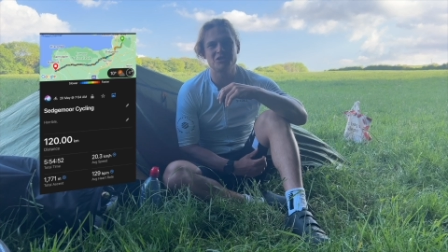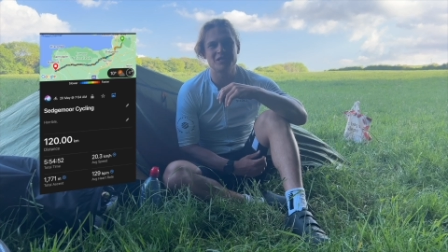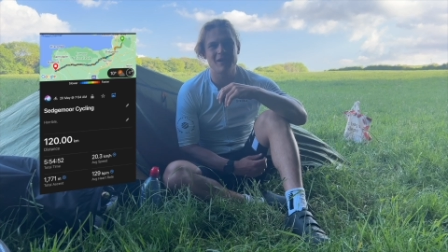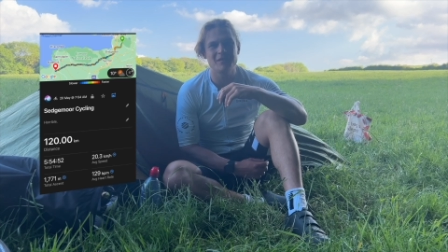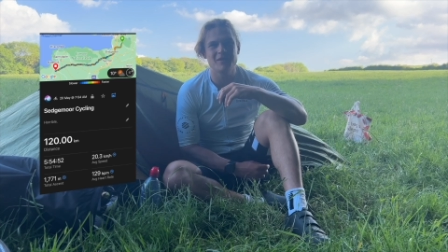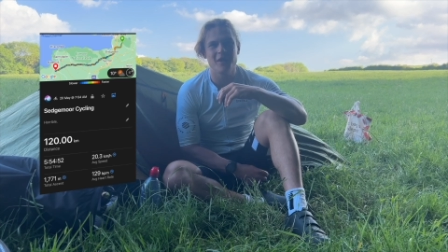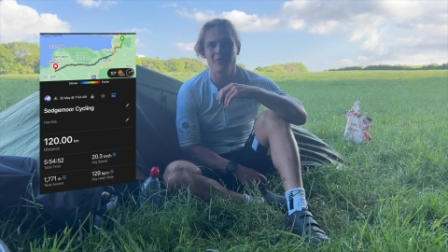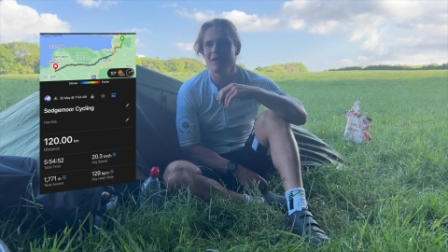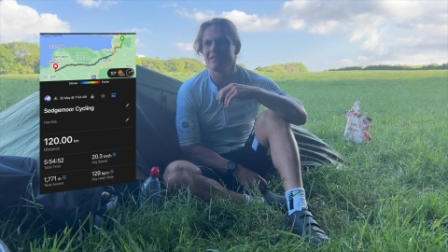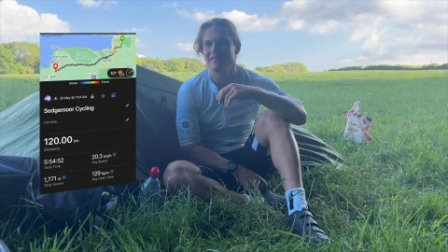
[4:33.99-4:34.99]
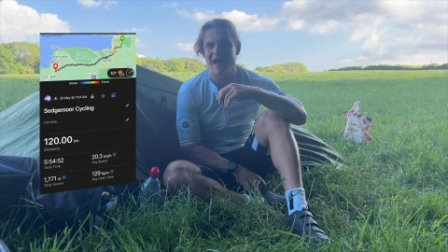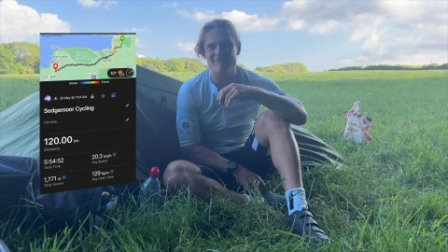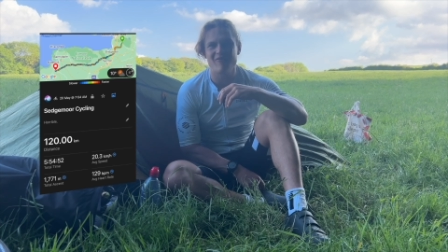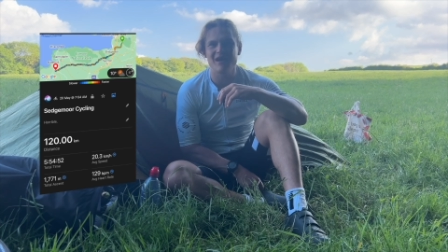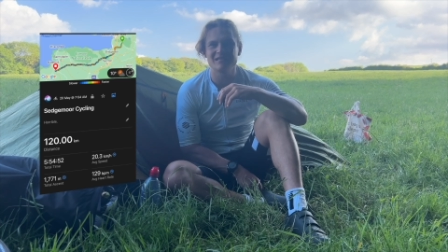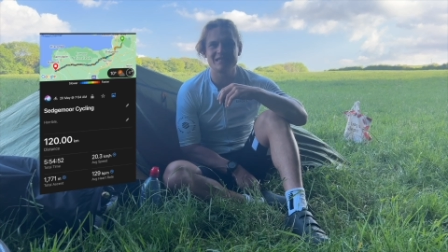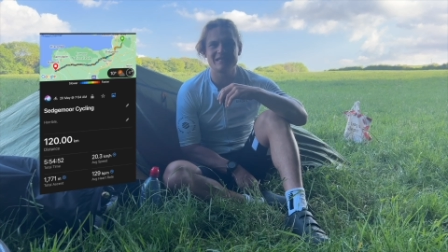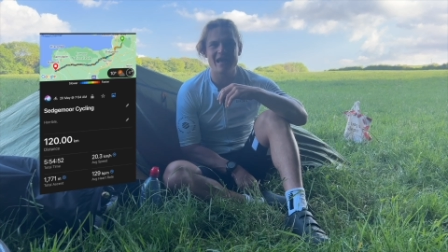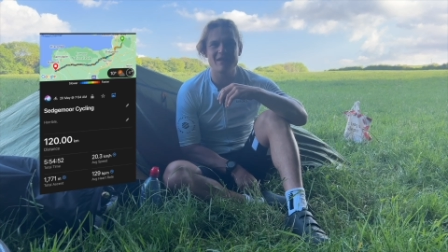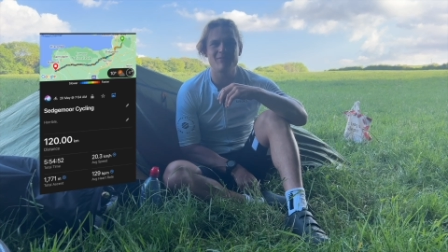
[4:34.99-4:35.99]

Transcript: shabby though, that ride today.